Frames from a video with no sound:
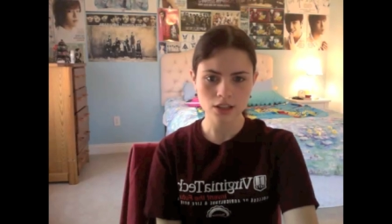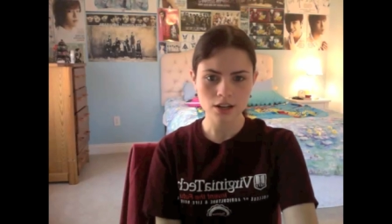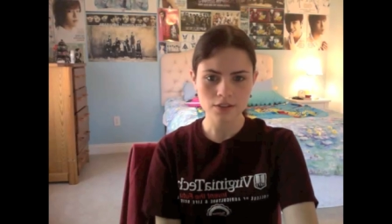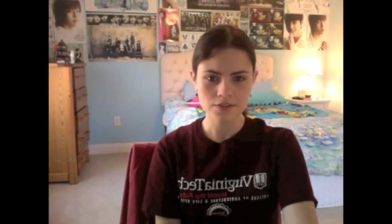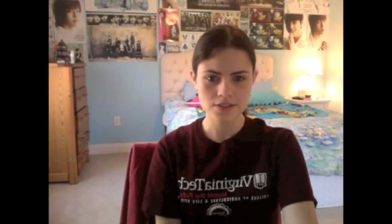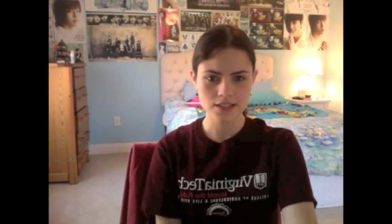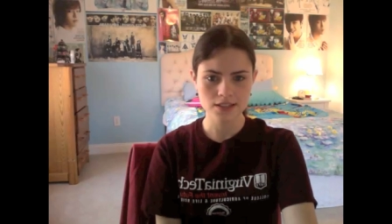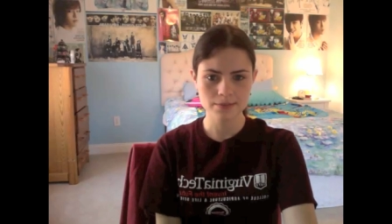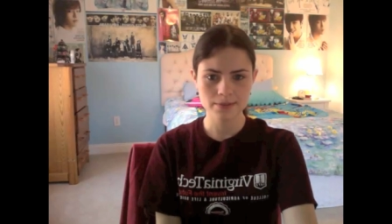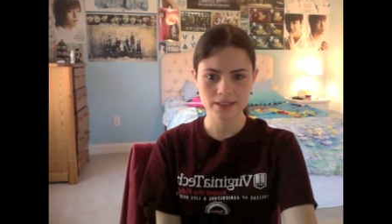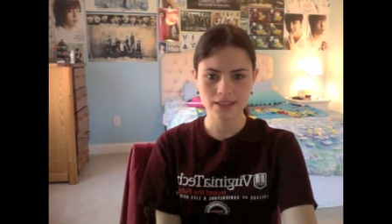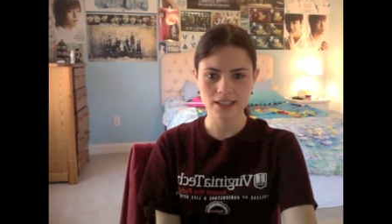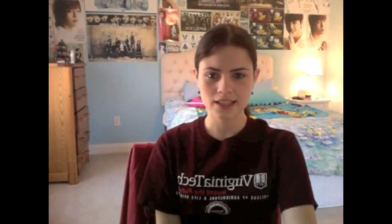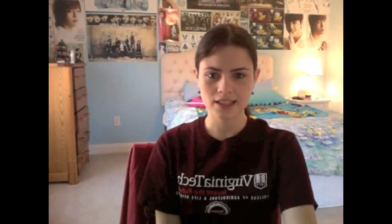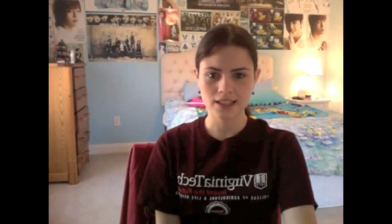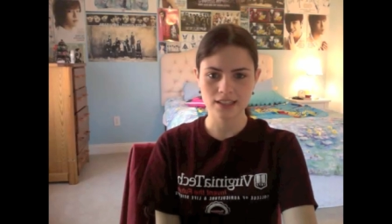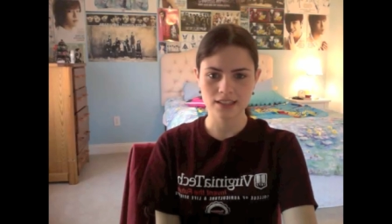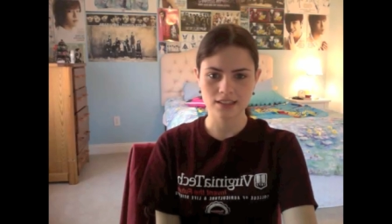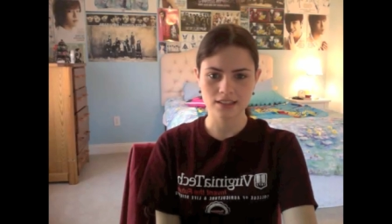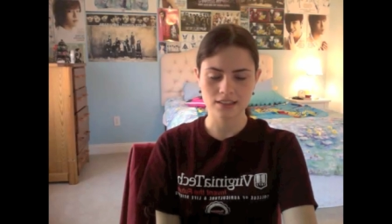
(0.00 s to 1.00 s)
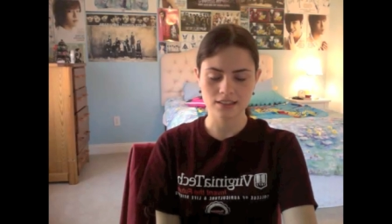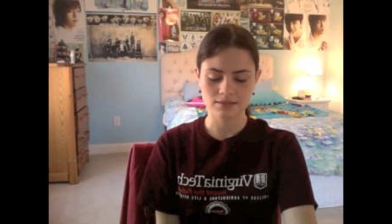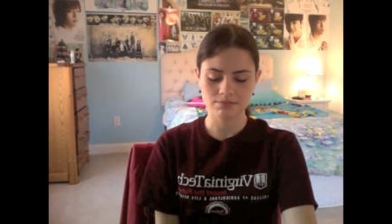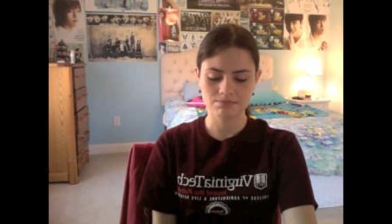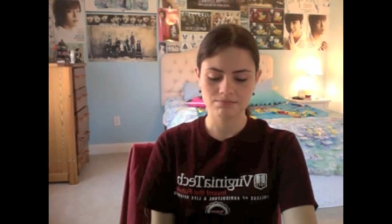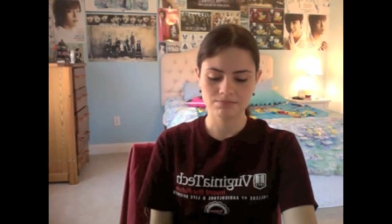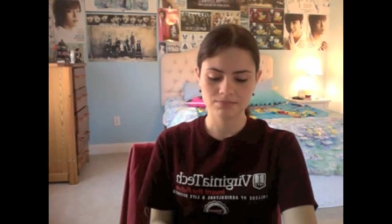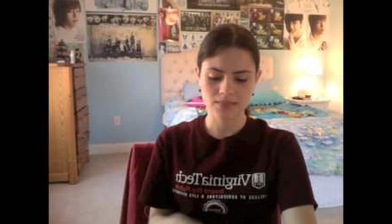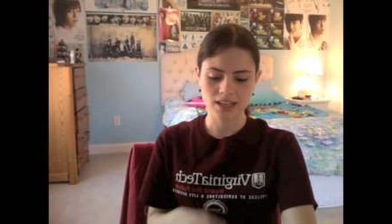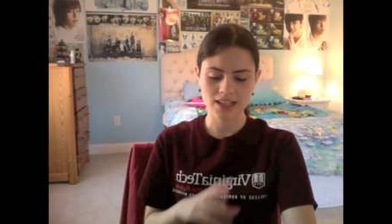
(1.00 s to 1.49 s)
off seeming like a
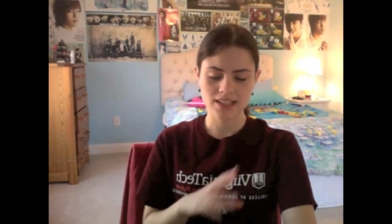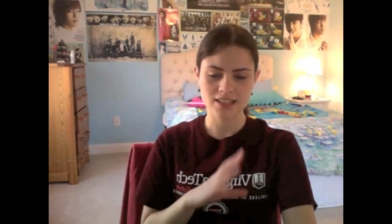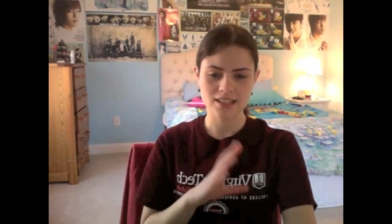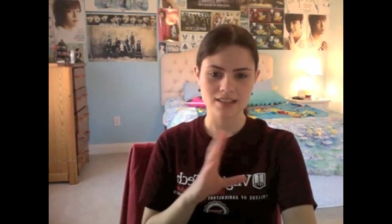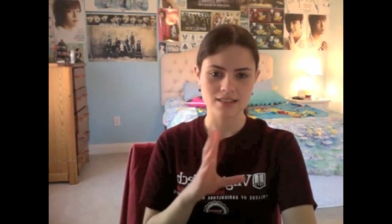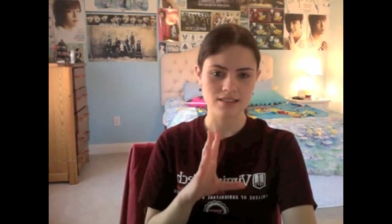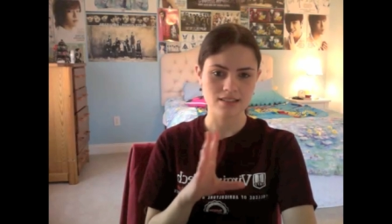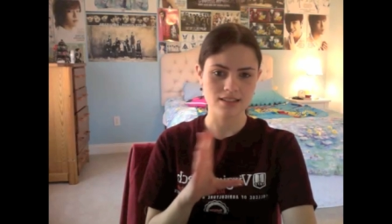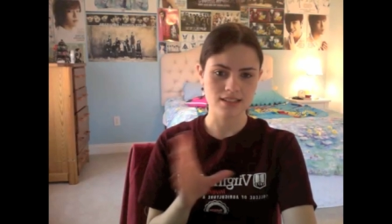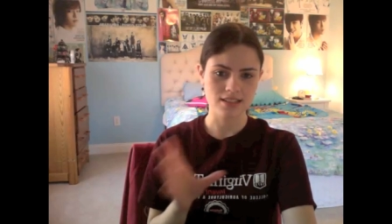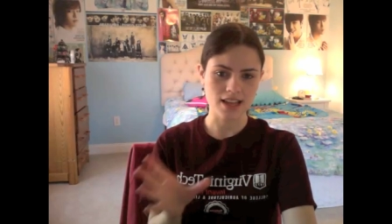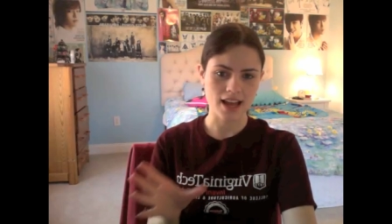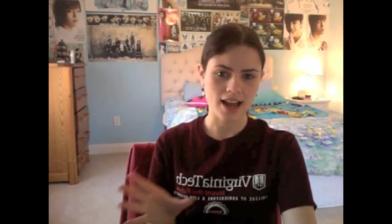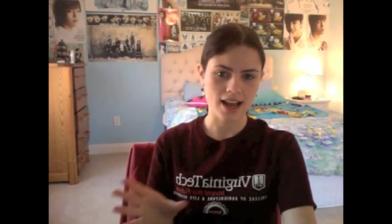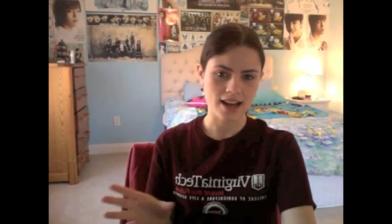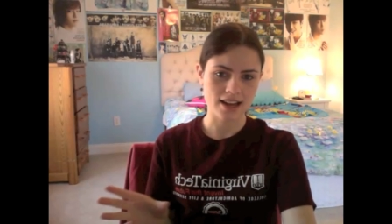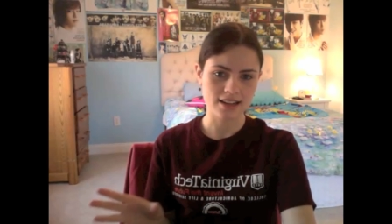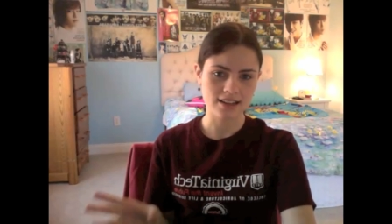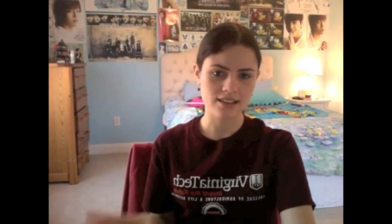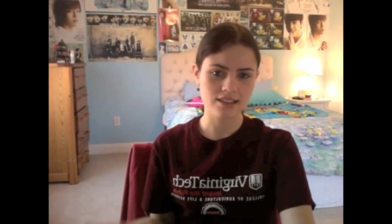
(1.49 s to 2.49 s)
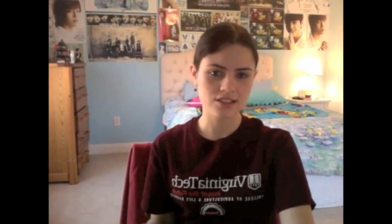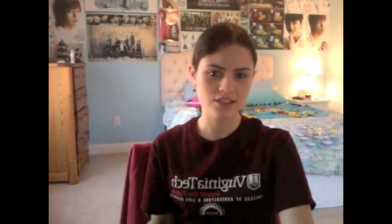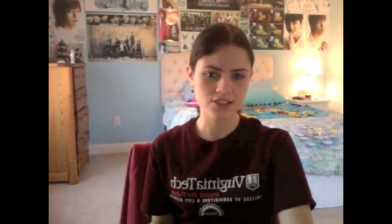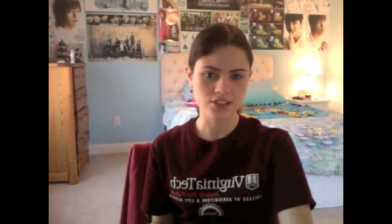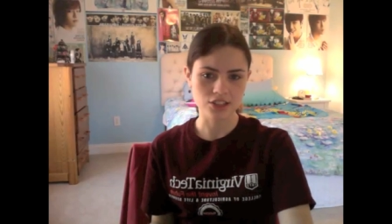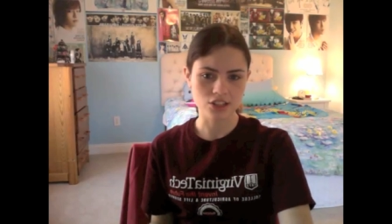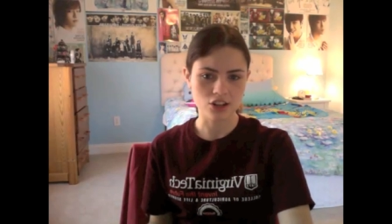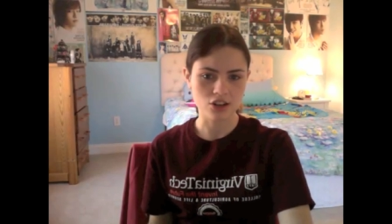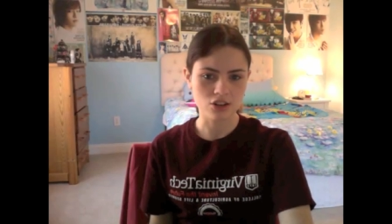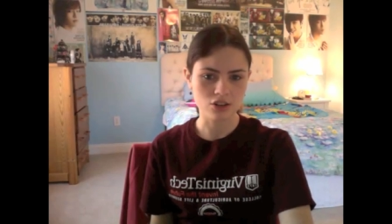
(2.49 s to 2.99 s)
kind of sad,
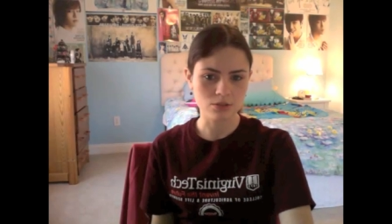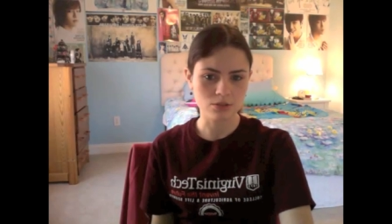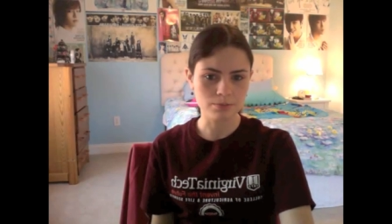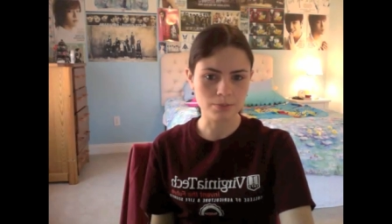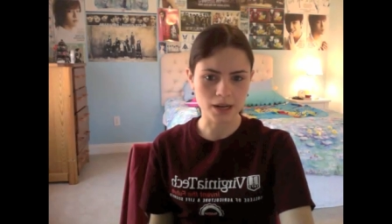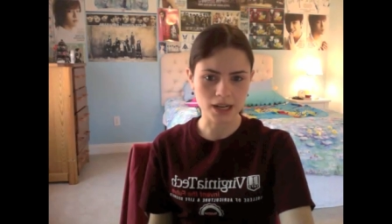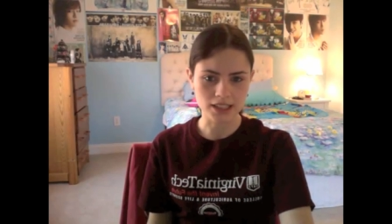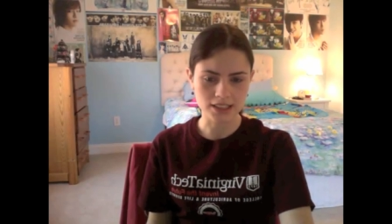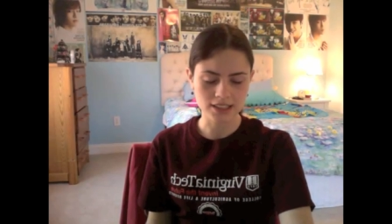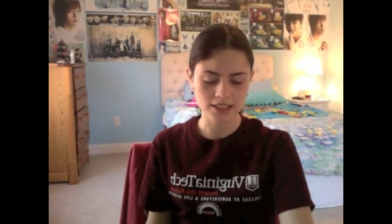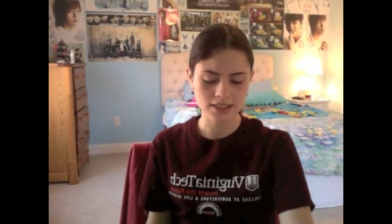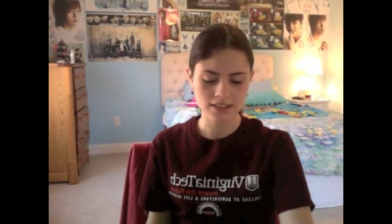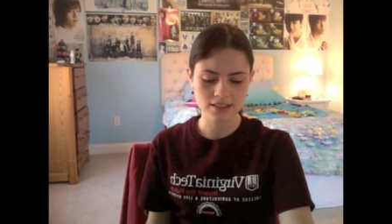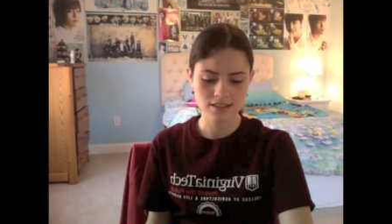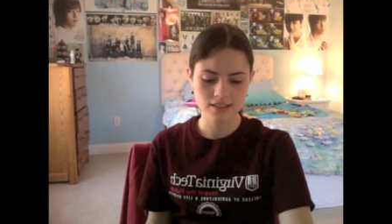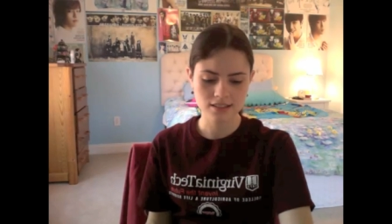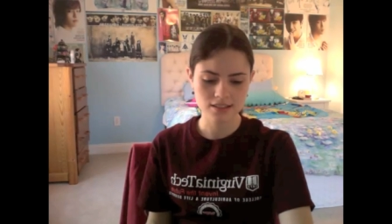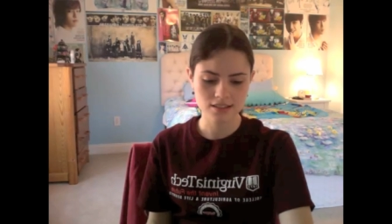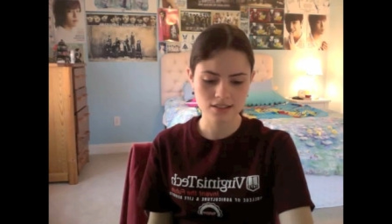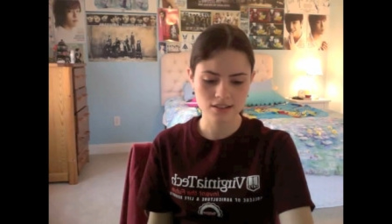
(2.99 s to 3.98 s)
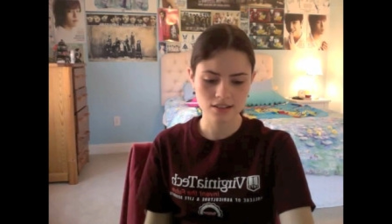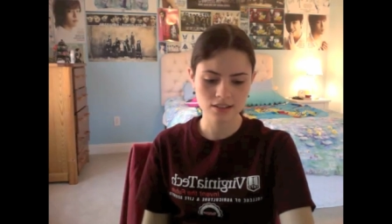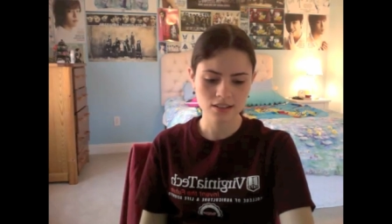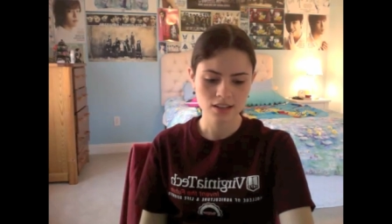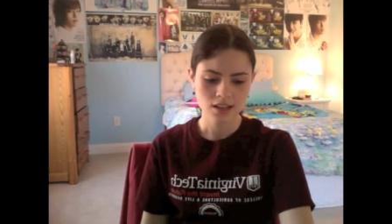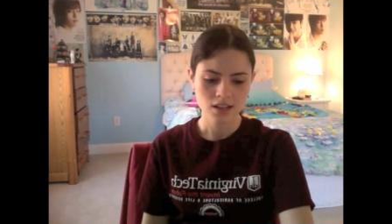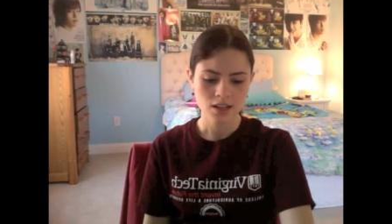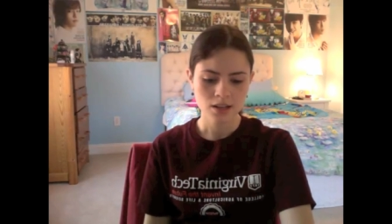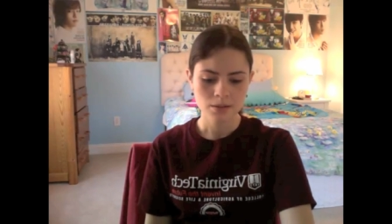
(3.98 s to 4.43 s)
slow ballad song,